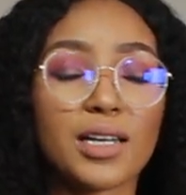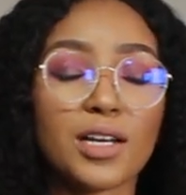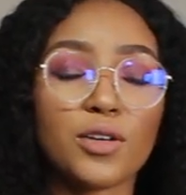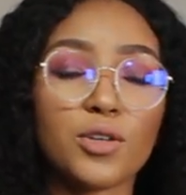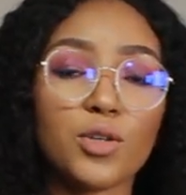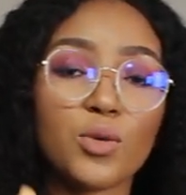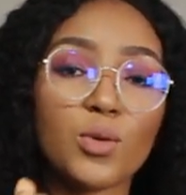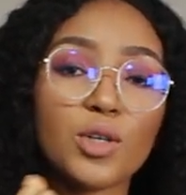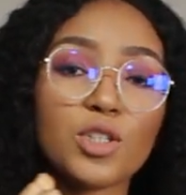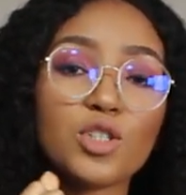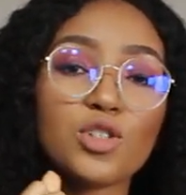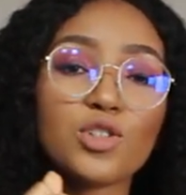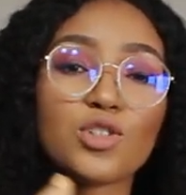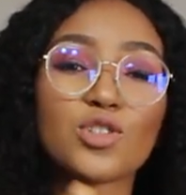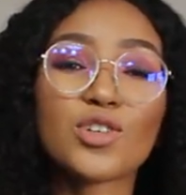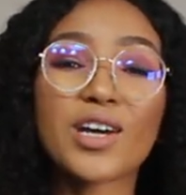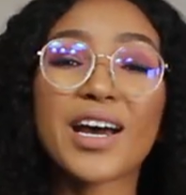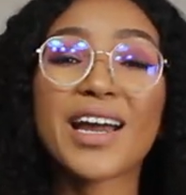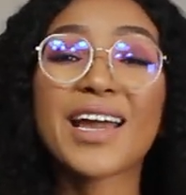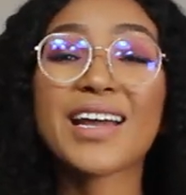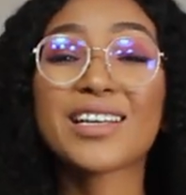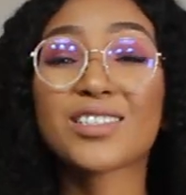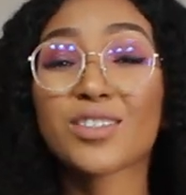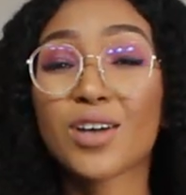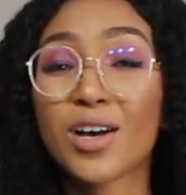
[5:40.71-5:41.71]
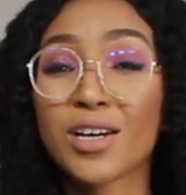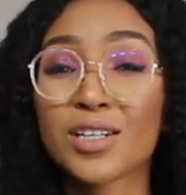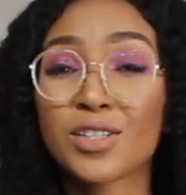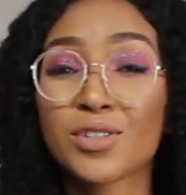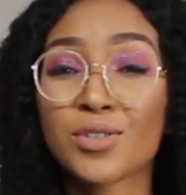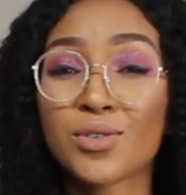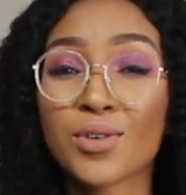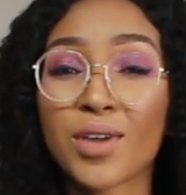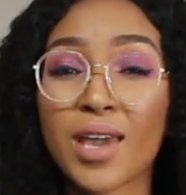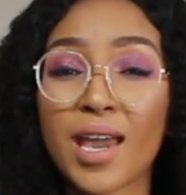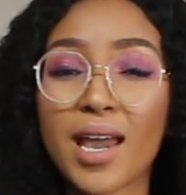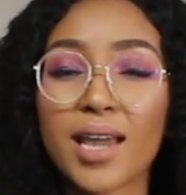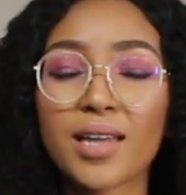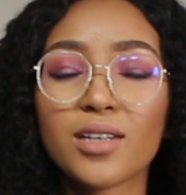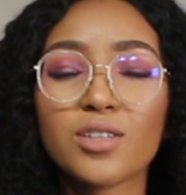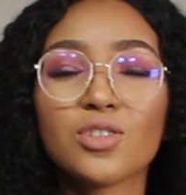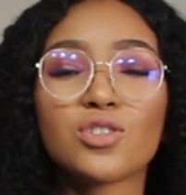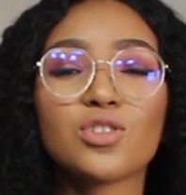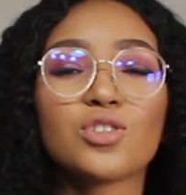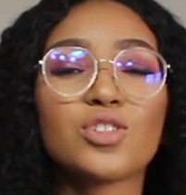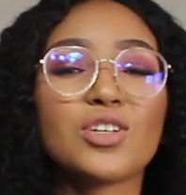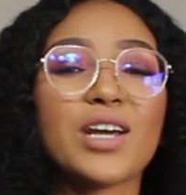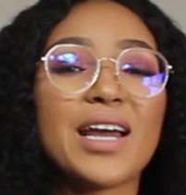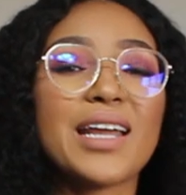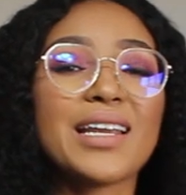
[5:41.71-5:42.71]
Now you want to try as hard as you can
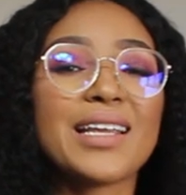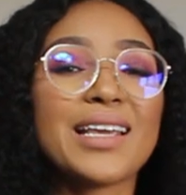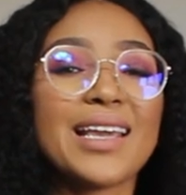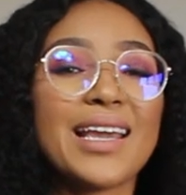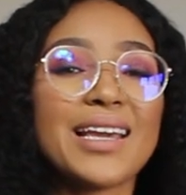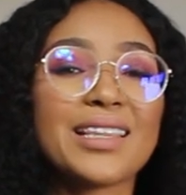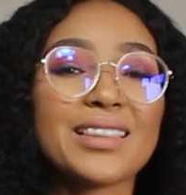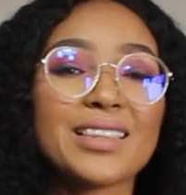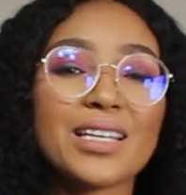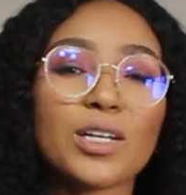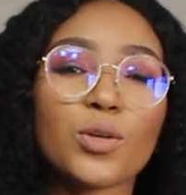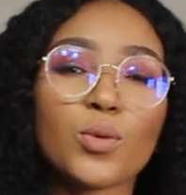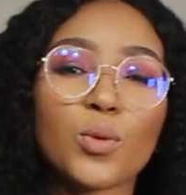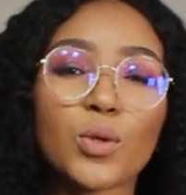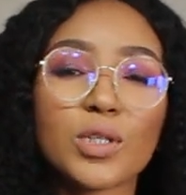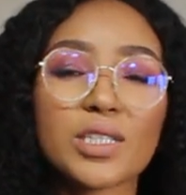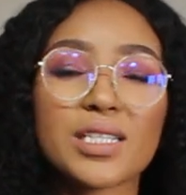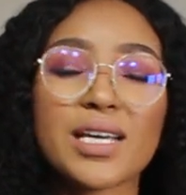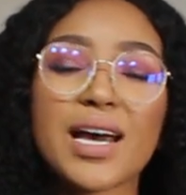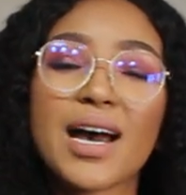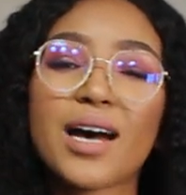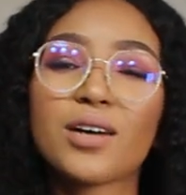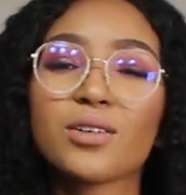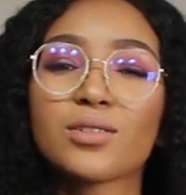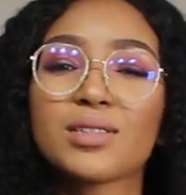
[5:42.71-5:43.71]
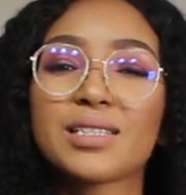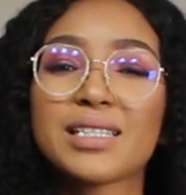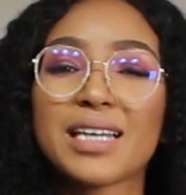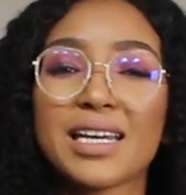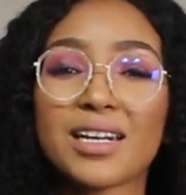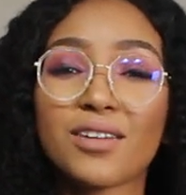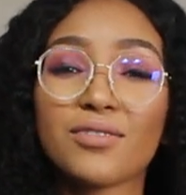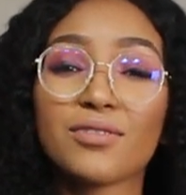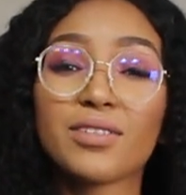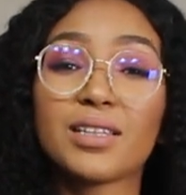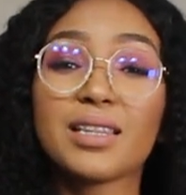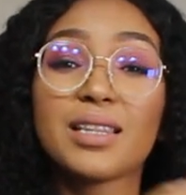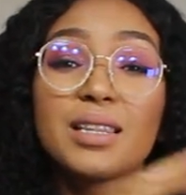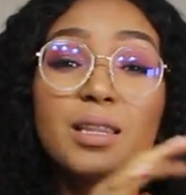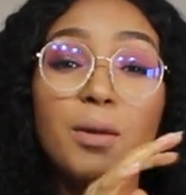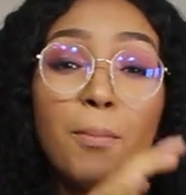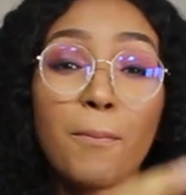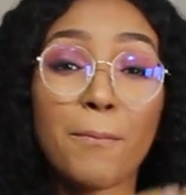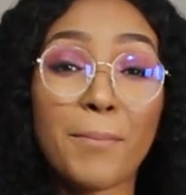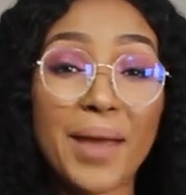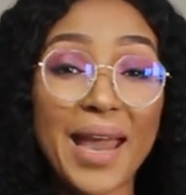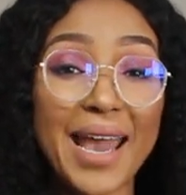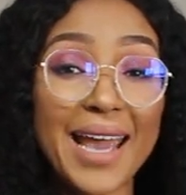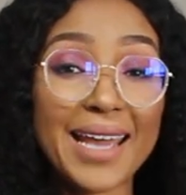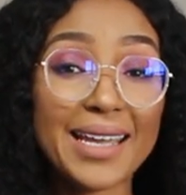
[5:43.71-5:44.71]
to try and get that water outside of the
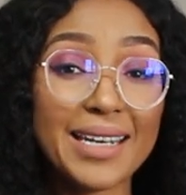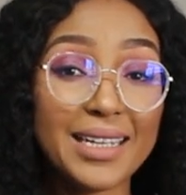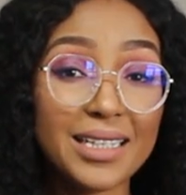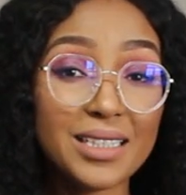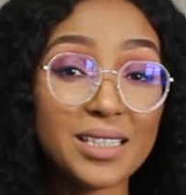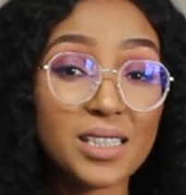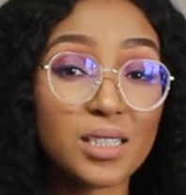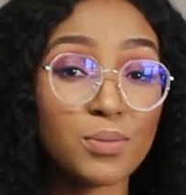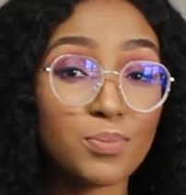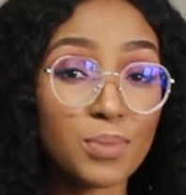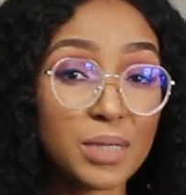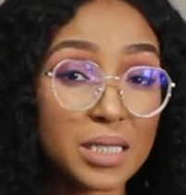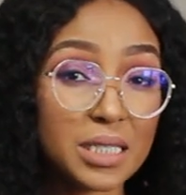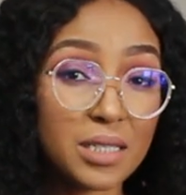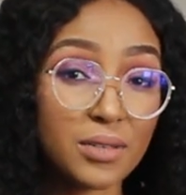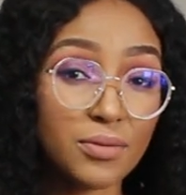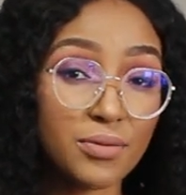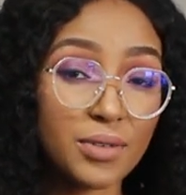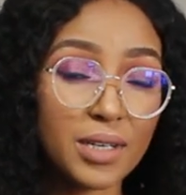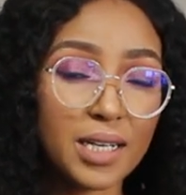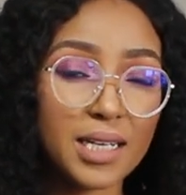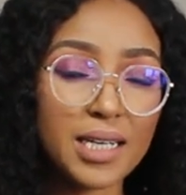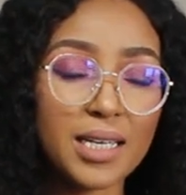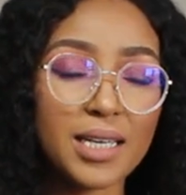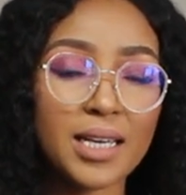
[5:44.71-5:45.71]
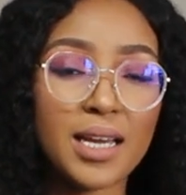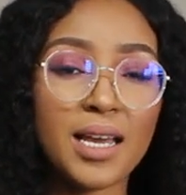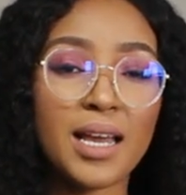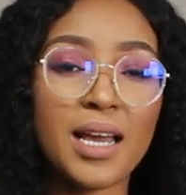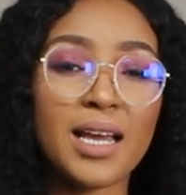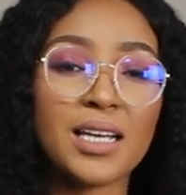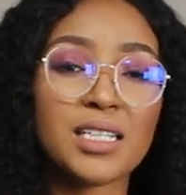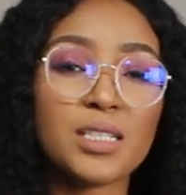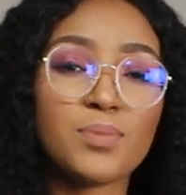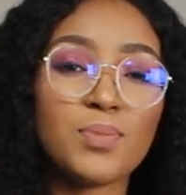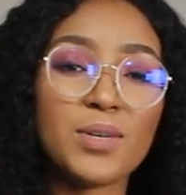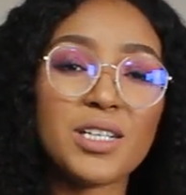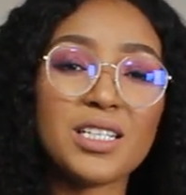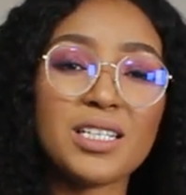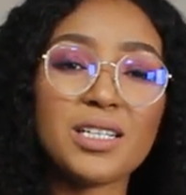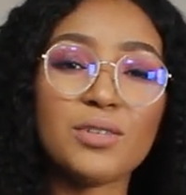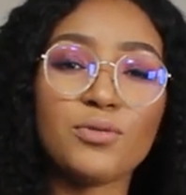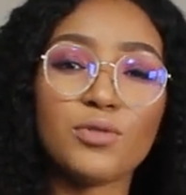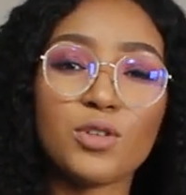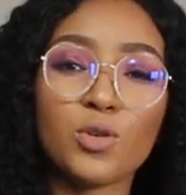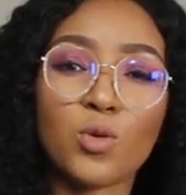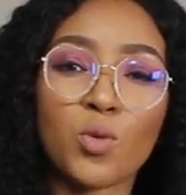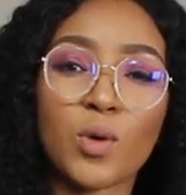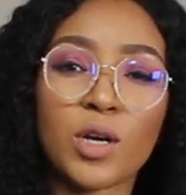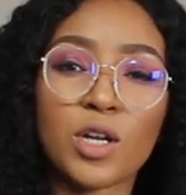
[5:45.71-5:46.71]
padding specifically, especially
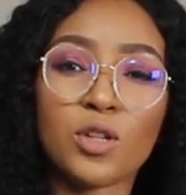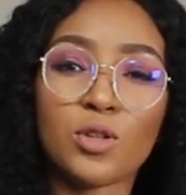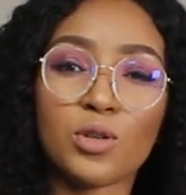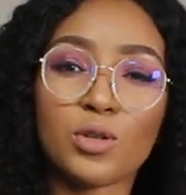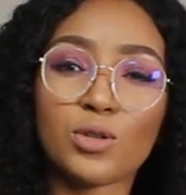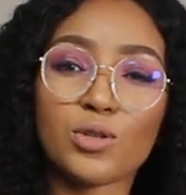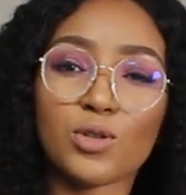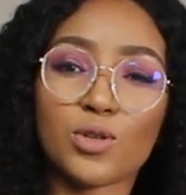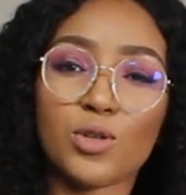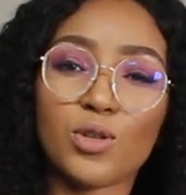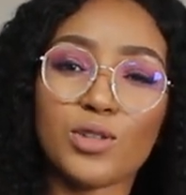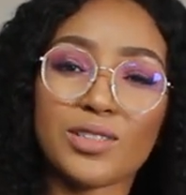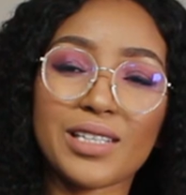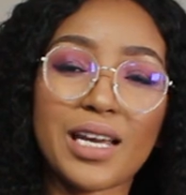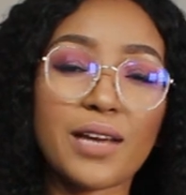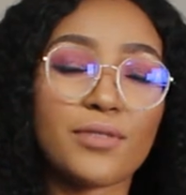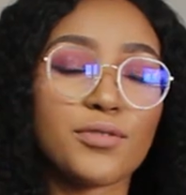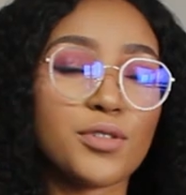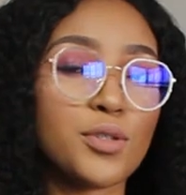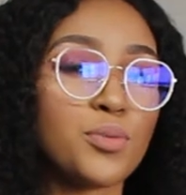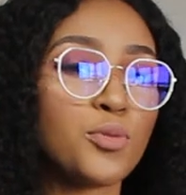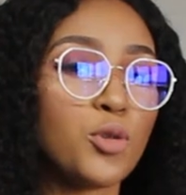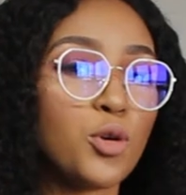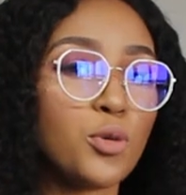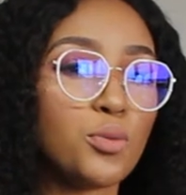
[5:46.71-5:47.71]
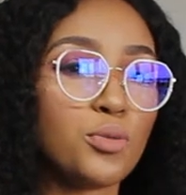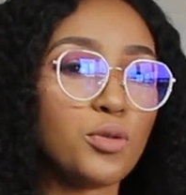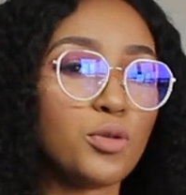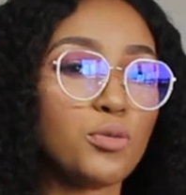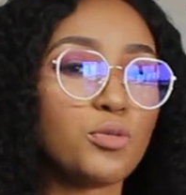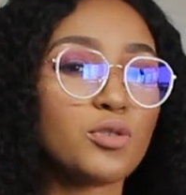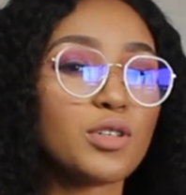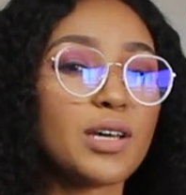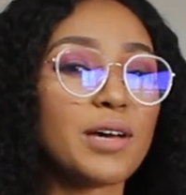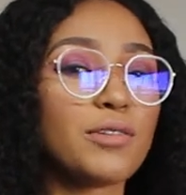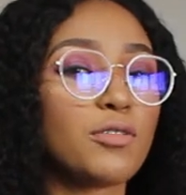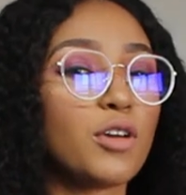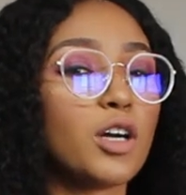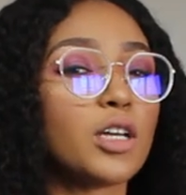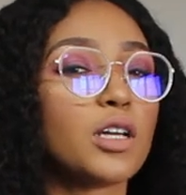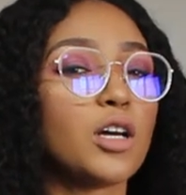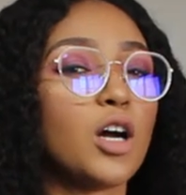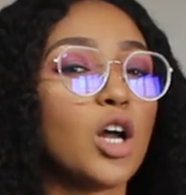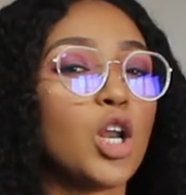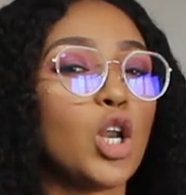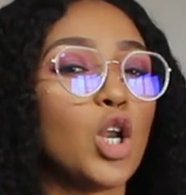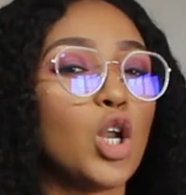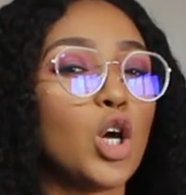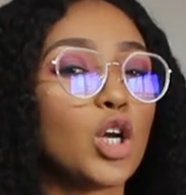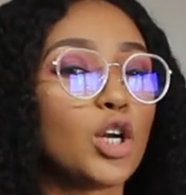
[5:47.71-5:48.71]
if you're one of those girls. I have small boobs, so I've got
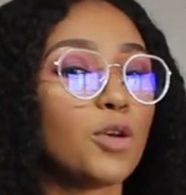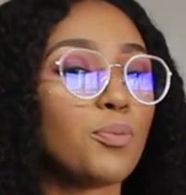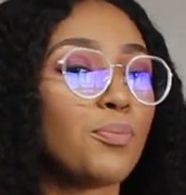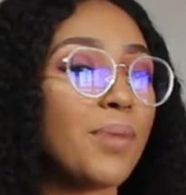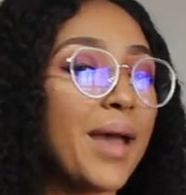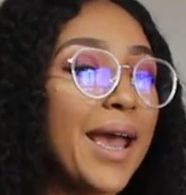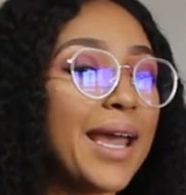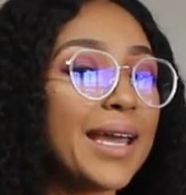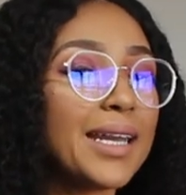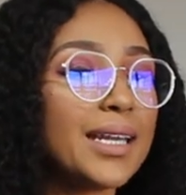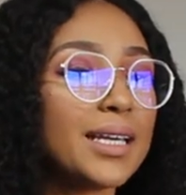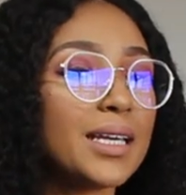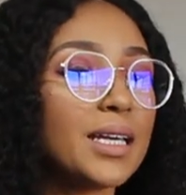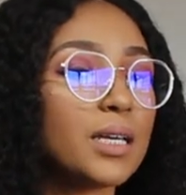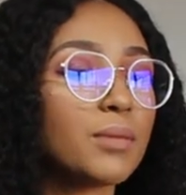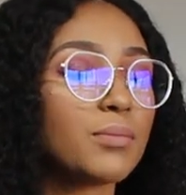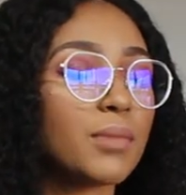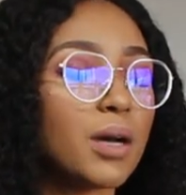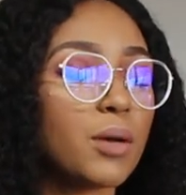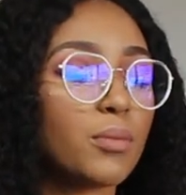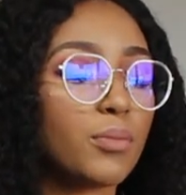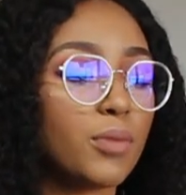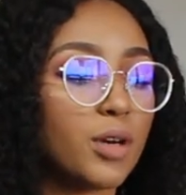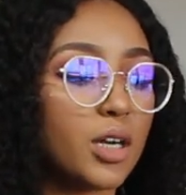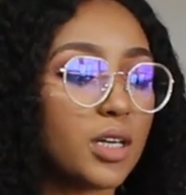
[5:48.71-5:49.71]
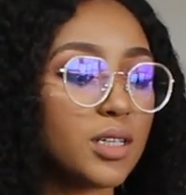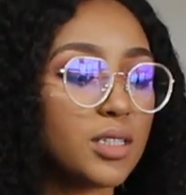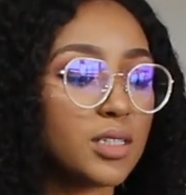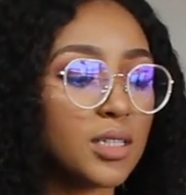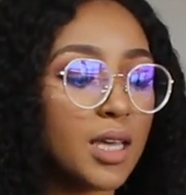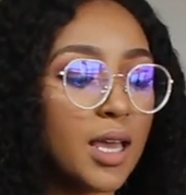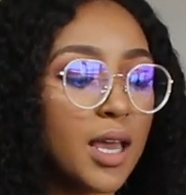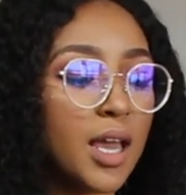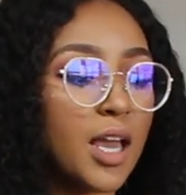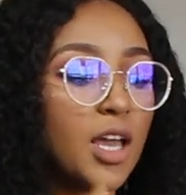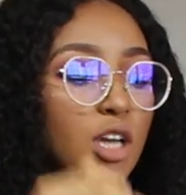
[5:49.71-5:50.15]
a lot of padding in my bras.